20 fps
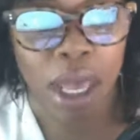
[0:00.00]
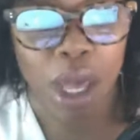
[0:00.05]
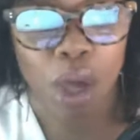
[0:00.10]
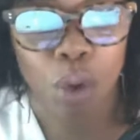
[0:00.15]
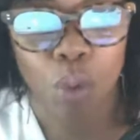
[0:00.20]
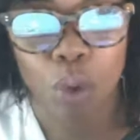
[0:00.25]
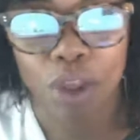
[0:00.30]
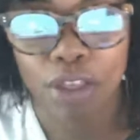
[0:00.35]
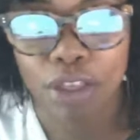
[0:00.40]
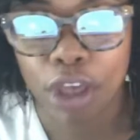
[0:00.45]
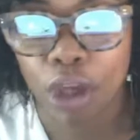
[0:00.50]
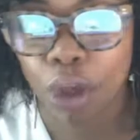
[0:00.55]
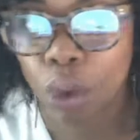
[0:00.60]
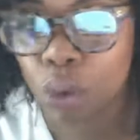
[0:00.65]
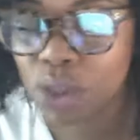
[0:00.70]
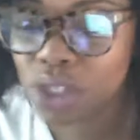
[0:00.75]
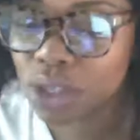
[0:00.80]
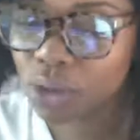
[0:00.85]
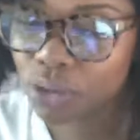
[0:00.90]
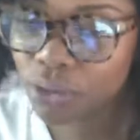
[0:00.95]
when they go
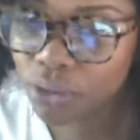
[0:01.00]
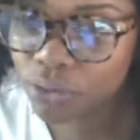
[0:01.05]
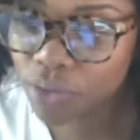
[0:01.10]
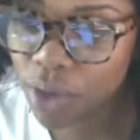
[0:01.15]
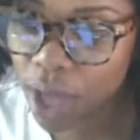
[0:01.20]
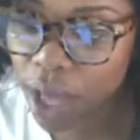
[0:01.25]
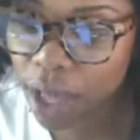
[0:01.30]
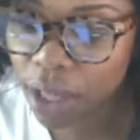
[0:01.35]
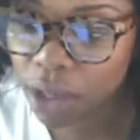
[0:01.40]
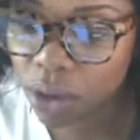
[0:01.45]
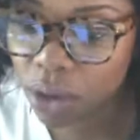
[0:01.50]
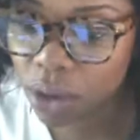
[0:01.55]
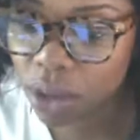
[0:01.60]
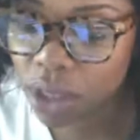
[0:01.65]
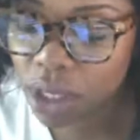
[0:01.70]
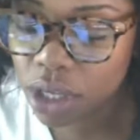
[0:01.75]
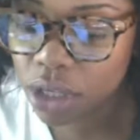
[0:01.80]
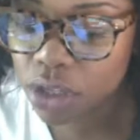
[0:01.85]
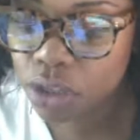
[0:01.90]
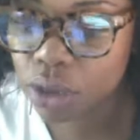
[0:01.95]
to file
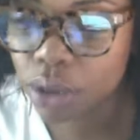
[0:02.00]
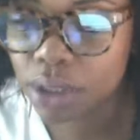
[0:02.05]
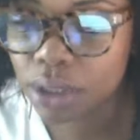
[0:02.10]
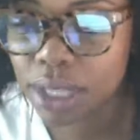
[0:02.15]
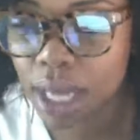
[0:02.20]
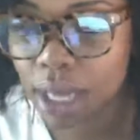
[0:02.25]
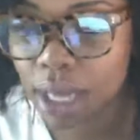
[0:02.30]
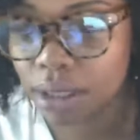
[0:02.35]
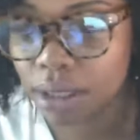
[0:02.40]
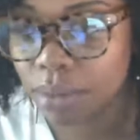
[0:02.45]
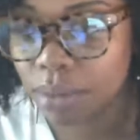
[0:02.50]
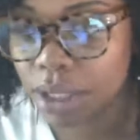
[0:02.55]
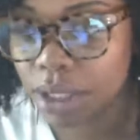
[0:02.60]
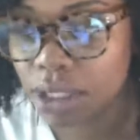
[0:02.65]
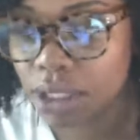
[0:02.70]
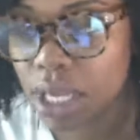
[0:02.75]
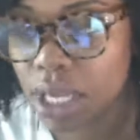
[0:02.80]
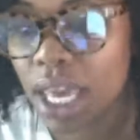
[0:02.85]
your documents.